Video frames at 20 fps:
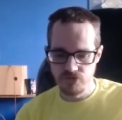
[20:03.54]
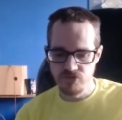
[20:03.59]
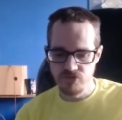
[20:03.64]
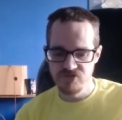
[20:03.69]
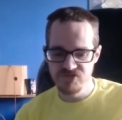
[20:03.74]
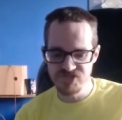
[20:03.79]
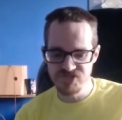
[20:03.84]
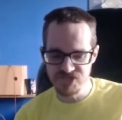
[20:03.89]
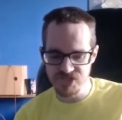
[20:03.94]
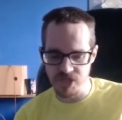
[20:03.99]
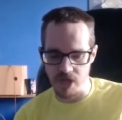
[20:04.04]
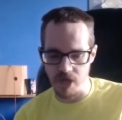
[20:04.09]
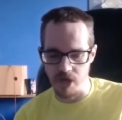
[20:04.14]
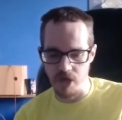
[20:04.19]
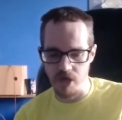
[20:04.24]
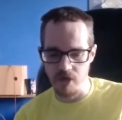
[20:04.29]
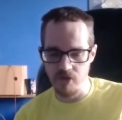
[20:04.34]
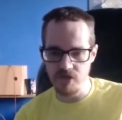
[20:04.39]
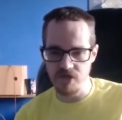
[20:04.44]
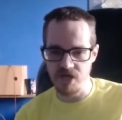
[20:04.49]

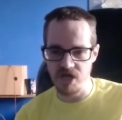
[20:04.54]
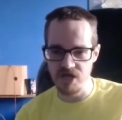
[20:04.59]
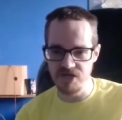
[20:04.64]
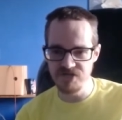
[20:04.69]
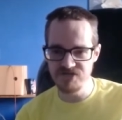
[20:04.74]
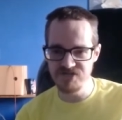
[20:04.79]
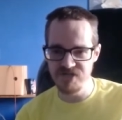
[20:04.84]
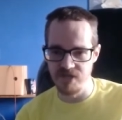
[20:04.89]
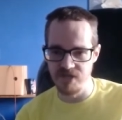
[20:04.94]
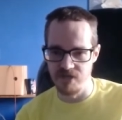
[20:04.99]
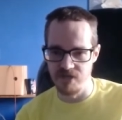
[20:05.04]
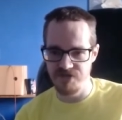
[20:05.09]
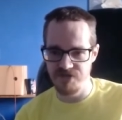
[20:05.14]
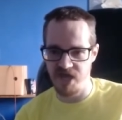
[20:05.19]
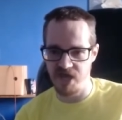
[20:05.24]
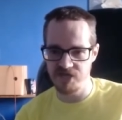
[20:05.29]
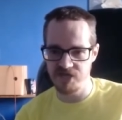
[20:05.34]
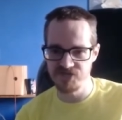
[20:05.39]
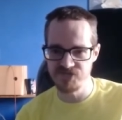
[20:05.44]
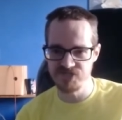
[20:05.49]
So, until
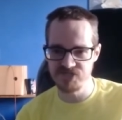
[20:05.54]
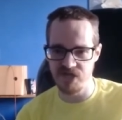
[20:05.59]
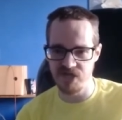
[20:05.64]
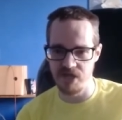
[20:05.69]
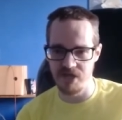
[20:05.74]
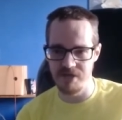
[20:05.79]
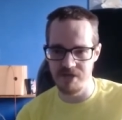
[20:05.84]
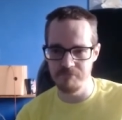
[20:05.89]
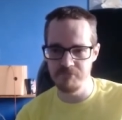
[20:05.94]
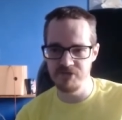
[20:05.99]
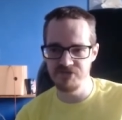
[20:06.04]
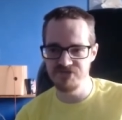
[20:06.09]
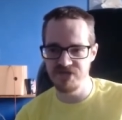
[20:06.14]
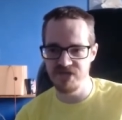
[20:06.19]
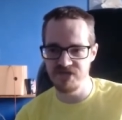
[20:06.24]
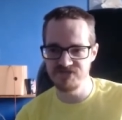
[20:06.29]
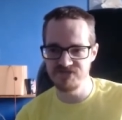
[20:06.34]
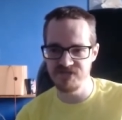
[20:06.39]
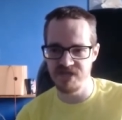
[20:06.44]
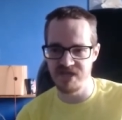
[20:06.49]
next time,
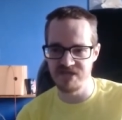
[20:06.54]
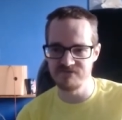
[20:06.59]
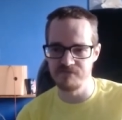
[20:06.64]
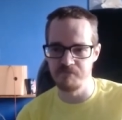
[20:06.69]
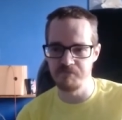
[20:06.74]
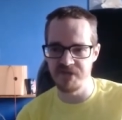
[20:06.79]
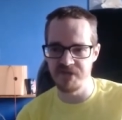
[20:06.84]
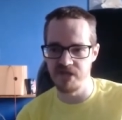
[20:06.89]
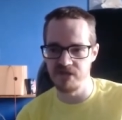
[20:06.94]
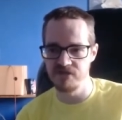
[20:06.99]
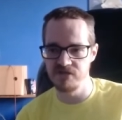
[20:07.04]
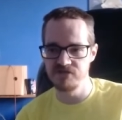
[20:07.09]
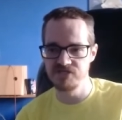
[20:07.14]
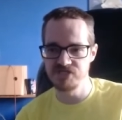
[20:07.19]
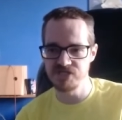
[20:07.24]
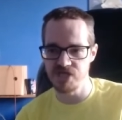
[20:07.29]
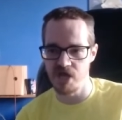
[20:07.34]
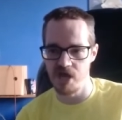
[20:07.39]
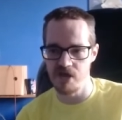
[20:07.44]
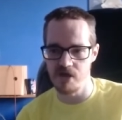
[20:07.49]
this has been
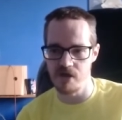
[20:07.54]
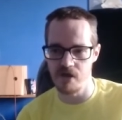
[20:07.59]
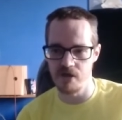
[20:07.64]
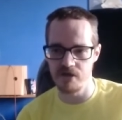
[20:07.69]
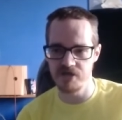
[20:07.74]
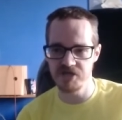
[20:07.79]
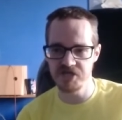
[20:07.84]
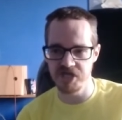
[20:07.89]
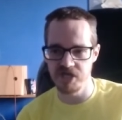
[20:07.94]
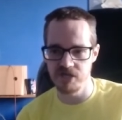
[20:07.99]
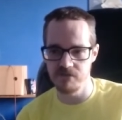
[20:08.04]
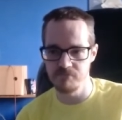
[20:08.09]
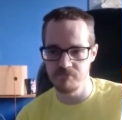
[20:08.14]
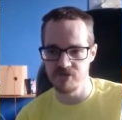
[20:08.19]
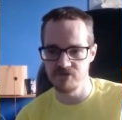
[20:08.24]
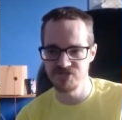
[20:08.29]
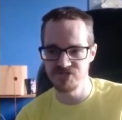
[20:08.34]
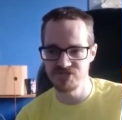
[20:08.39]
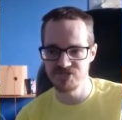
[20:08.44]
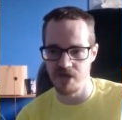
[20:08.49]
Diehard
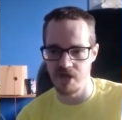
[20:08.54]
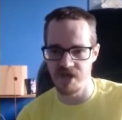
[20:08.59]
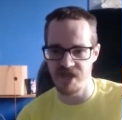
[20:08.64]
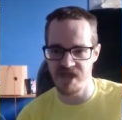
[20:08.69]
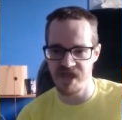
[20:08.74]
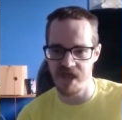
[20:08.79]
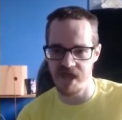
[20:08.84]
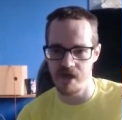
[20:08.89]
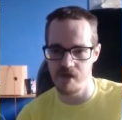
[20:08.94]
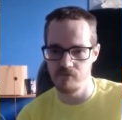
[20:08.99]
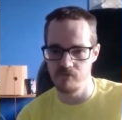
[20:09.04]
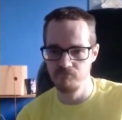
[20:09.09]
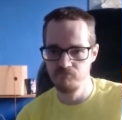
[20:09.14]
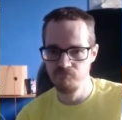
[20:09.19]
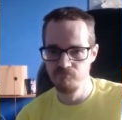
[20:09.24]
Gamer signing out.